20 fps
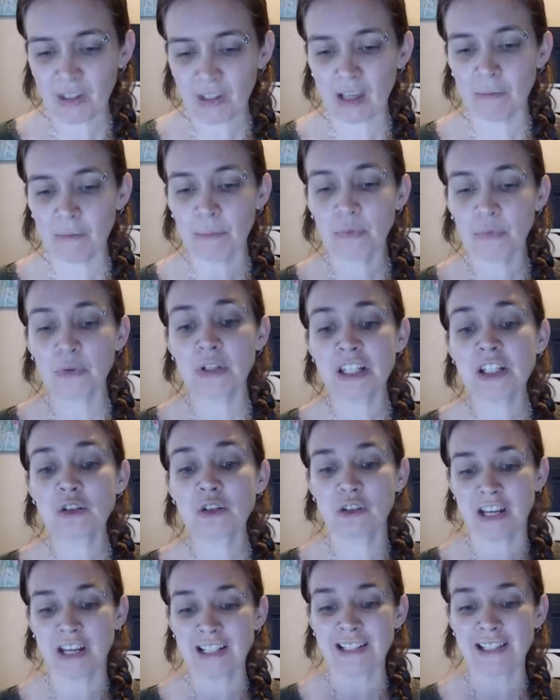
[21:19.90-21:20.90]

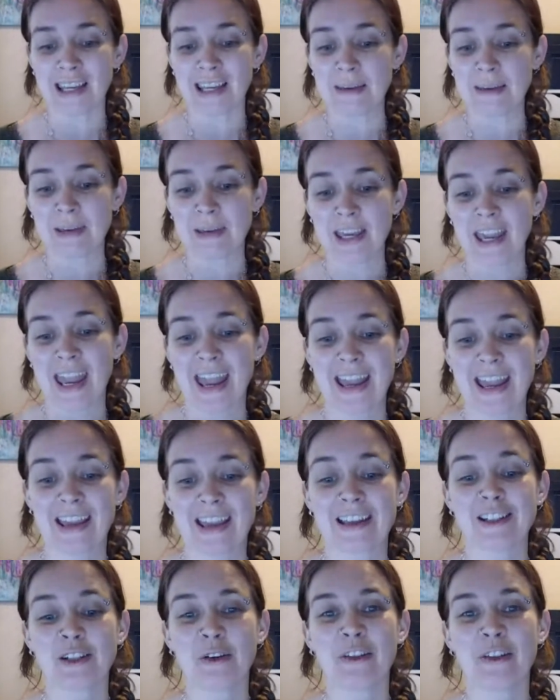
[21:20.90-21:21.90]
pre-shrinks the EPK
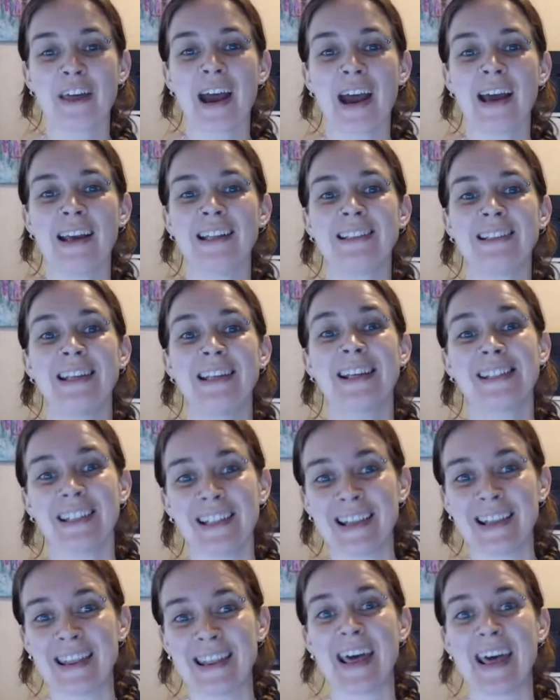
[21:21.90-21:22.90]
so that it
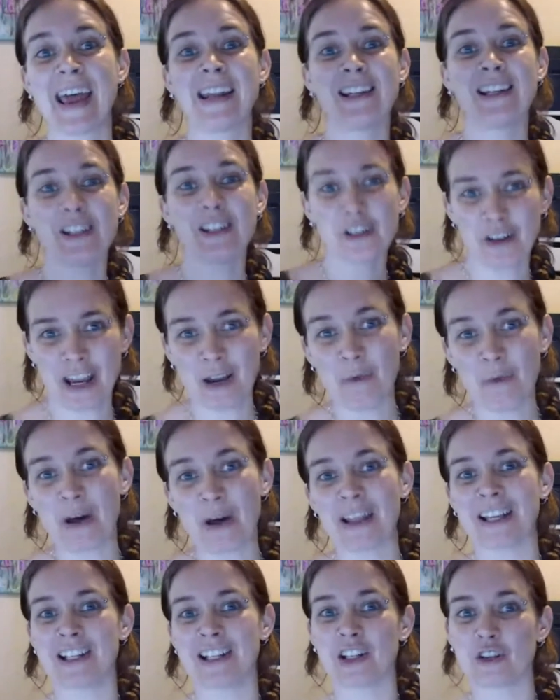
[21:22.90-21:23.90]
doesn't then shrink while
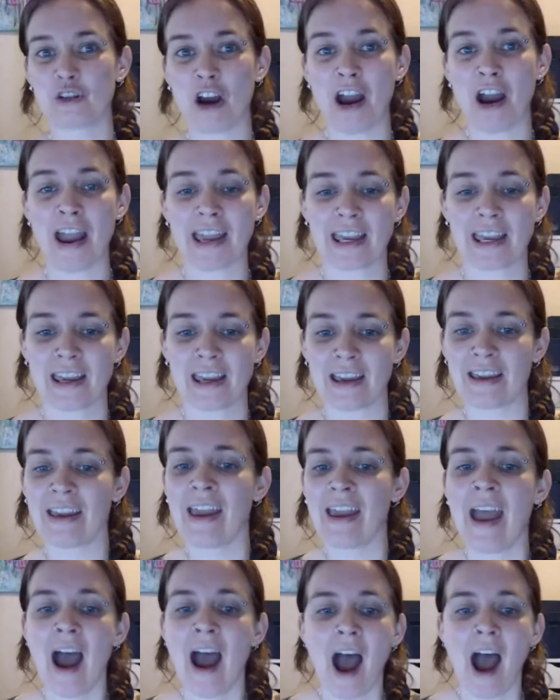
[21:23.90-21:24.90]
it's drying.
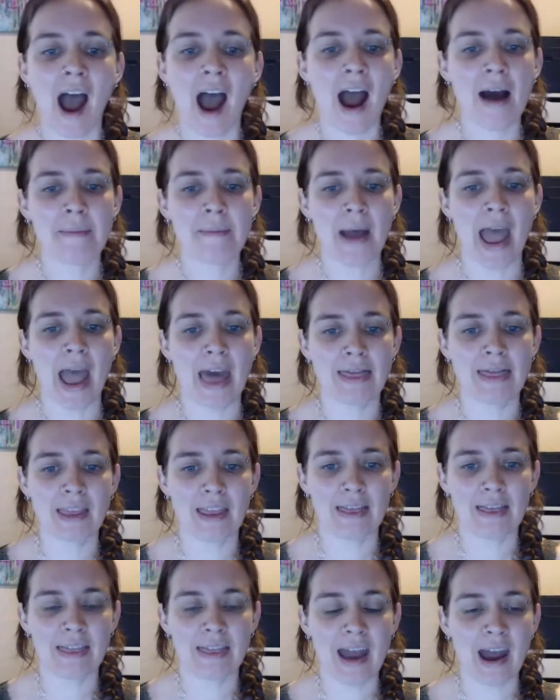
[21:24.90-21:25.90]
And
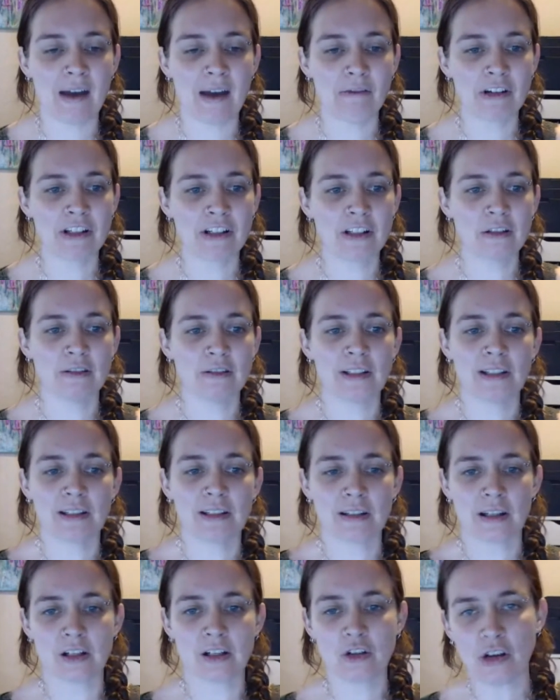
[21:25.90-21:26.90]
then that reduces
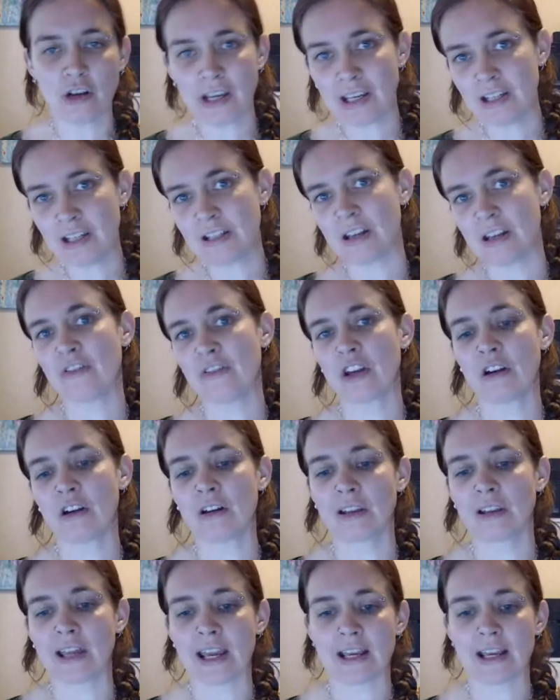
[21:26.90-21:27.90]
the shrinkage of your
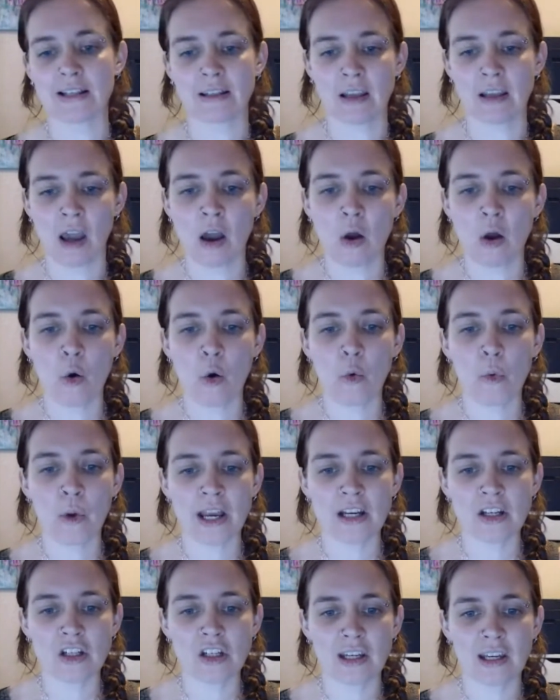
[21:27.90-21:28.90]
glaze,
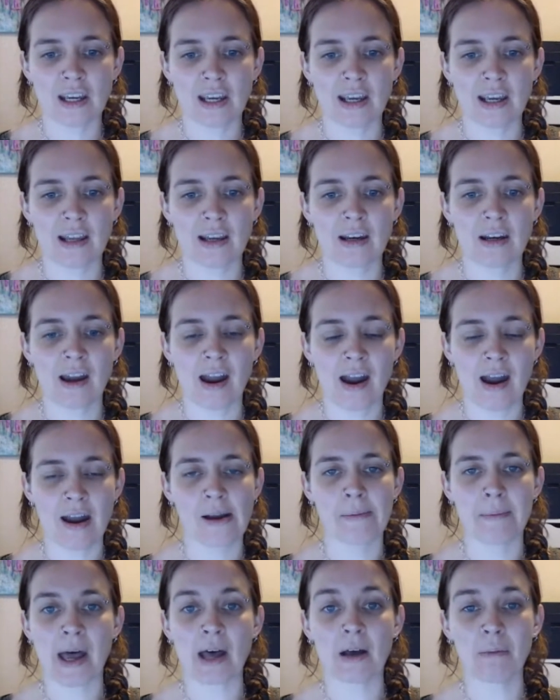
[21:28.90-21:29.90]
which can
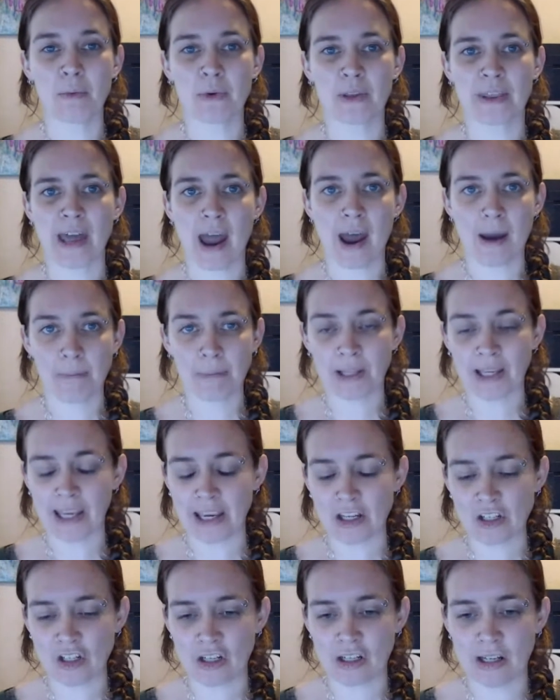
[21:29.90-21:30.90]
help with
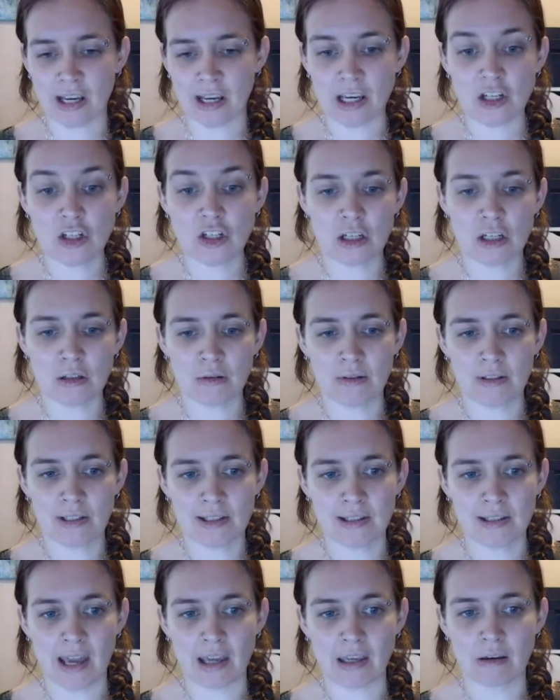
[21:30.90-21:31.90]
application issues
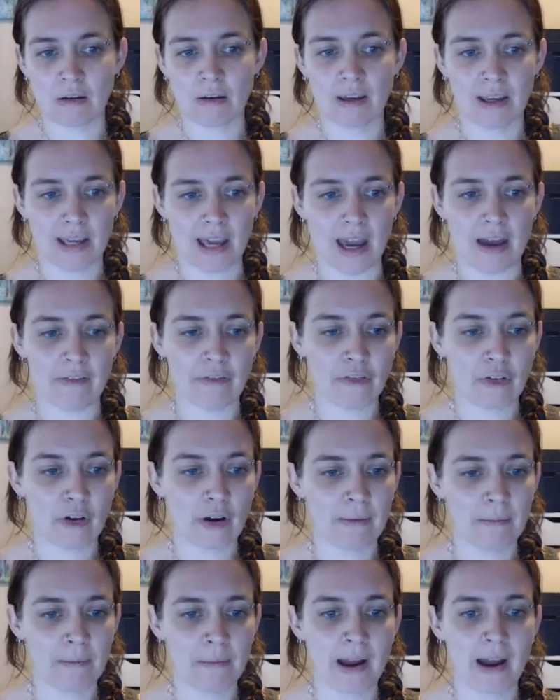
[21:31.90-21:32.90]
that you can get
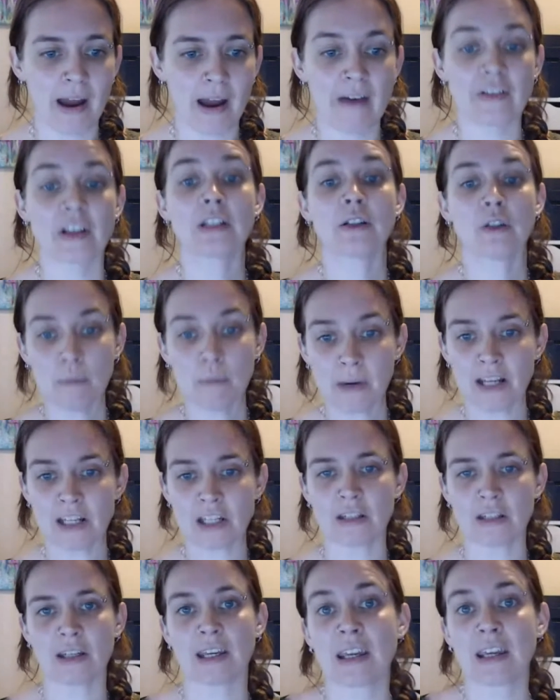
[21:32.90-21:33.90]
from having too
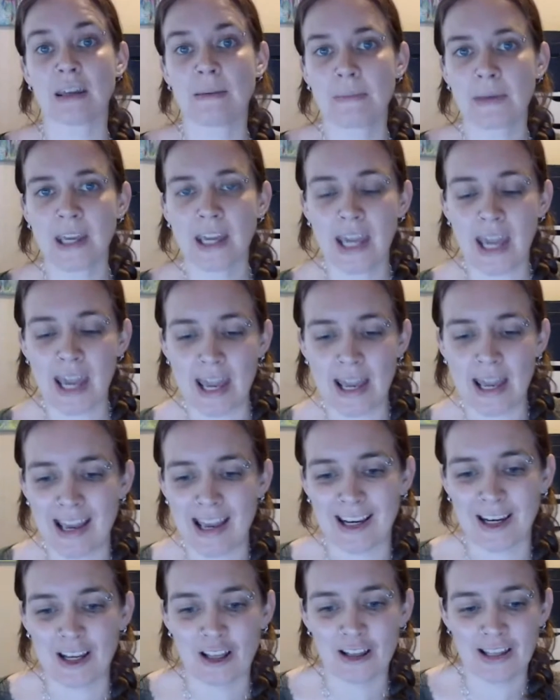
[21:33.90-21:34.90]
much EPK
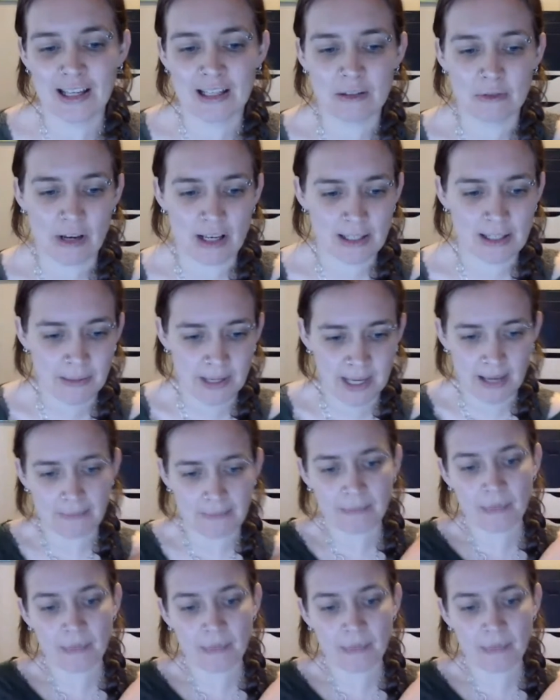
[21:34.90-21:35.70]
in a glaze recipe.